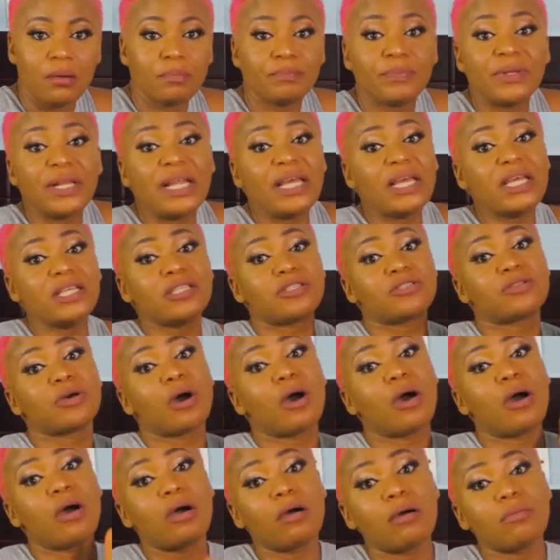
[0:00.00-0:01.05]
Please,
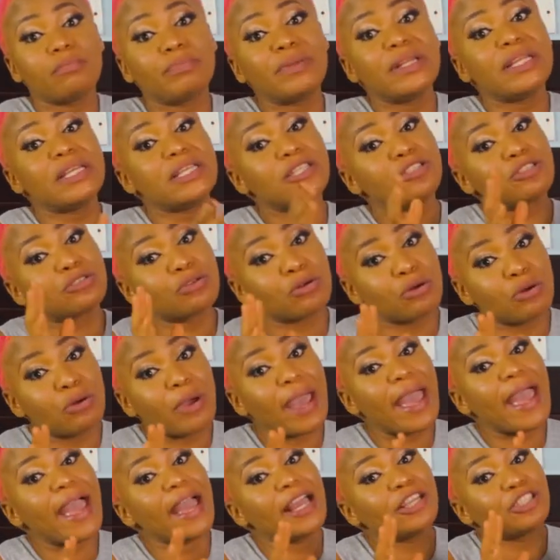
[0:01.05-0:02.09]

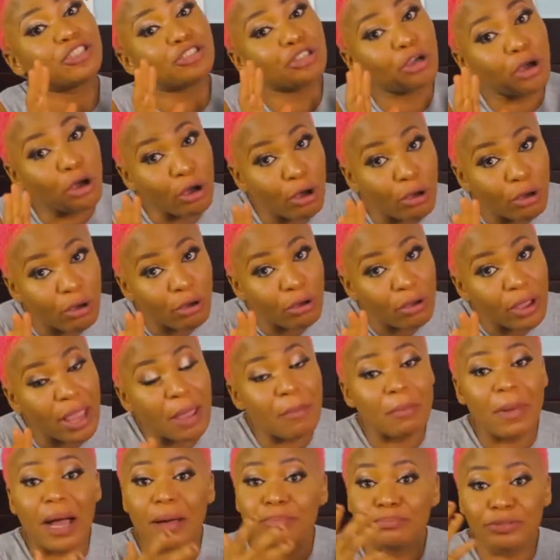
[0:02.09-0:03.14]
ejo,
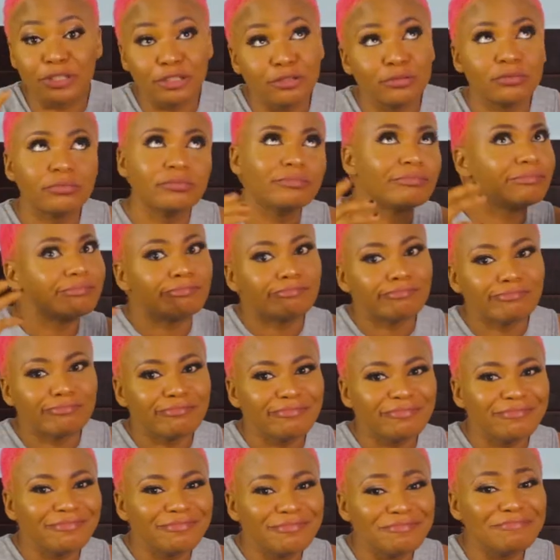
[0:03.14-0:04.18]
emabinu.
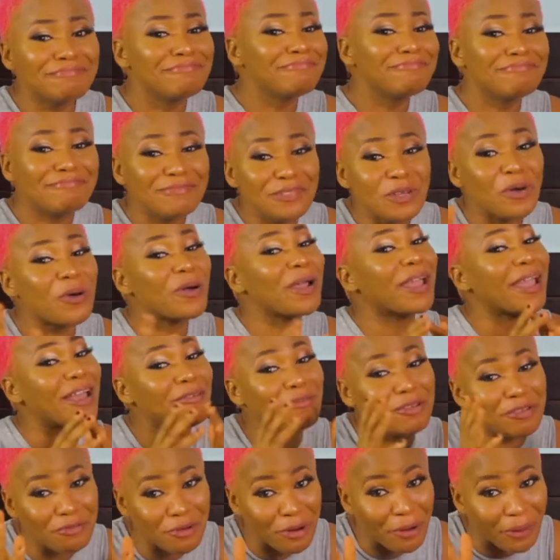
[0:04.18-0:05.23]
Don't get
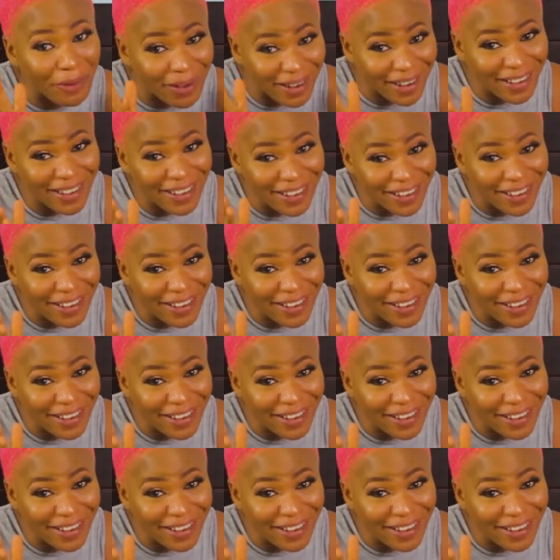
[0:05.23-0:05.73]
me wrong.